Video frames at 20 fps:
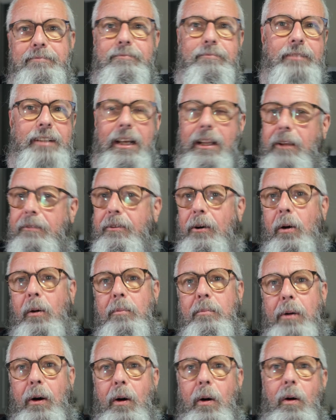
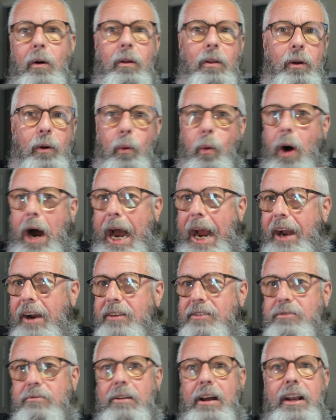telephone pole or
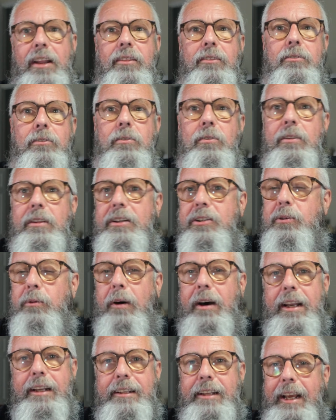wires running through that you
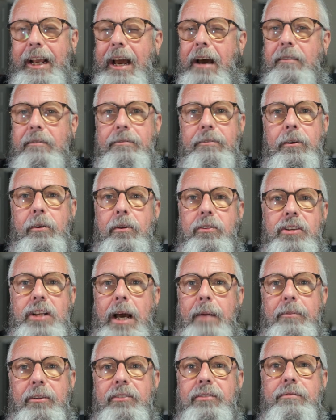want to take out.
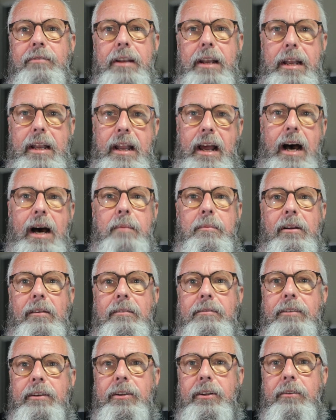Photoshop is phenomenal
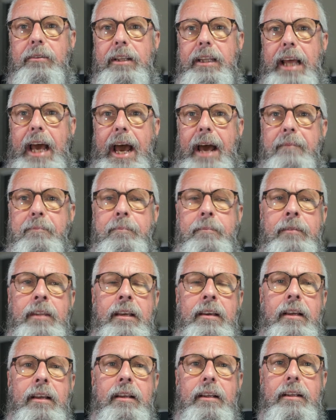for doing that.
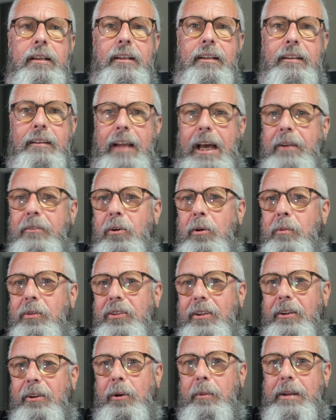Lightroom is
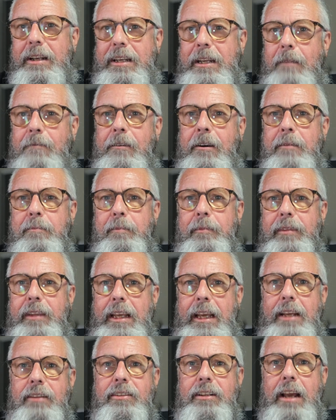a little bit different.
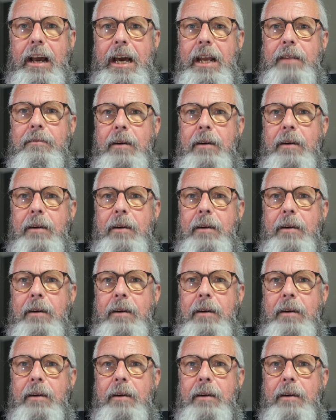It's kind of